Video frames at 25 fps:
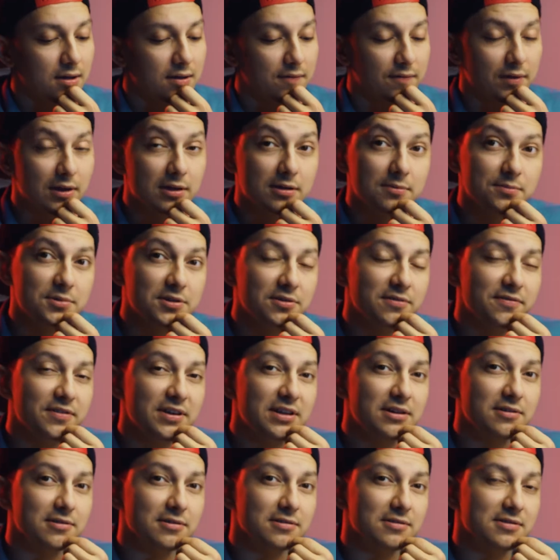Welcome to the
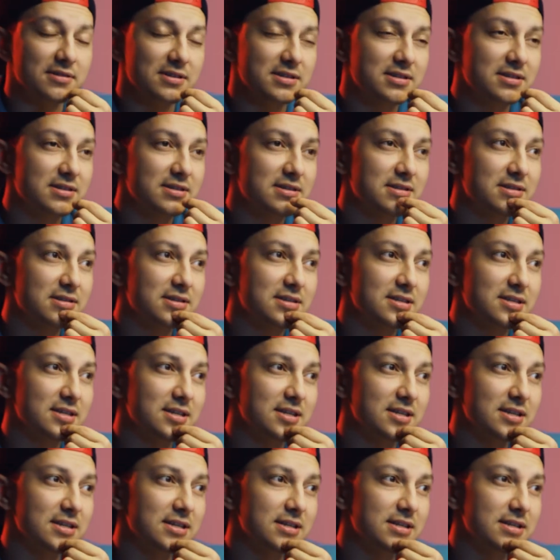video. This
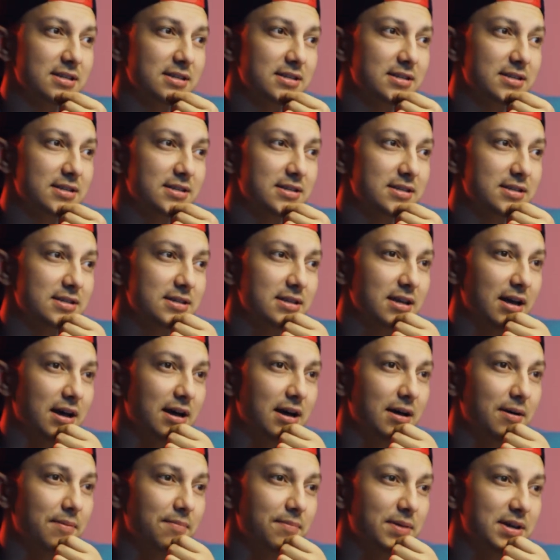is
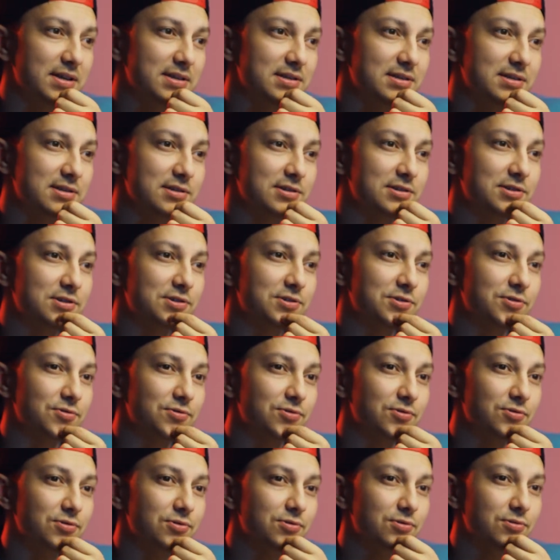a message
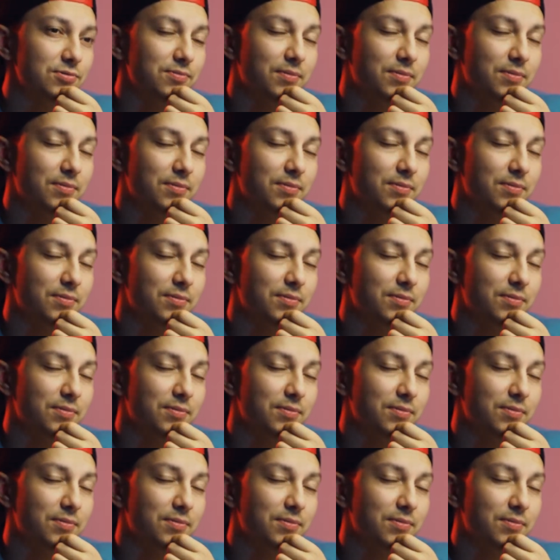to